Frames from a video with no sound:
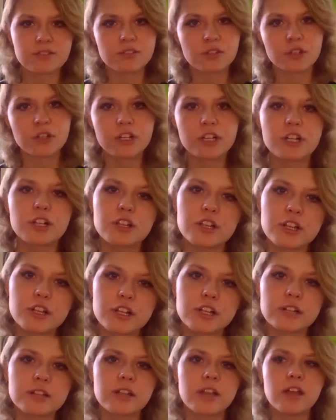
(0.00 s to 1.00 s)
So you're going to
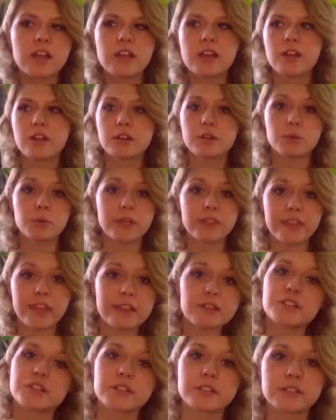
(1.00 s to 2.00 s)
learn what
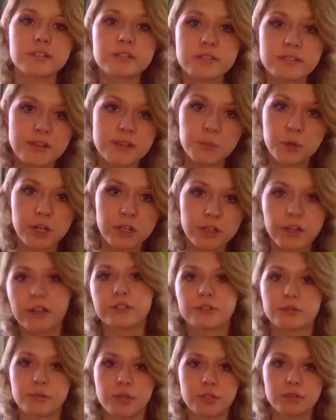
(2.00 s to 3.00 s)
they learned somewhere
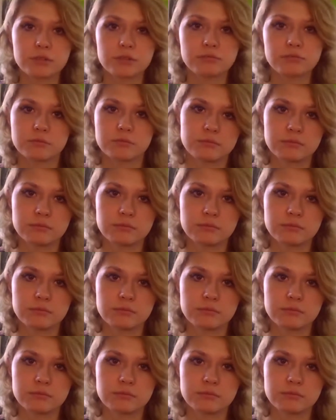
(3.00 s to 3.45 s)
along the road.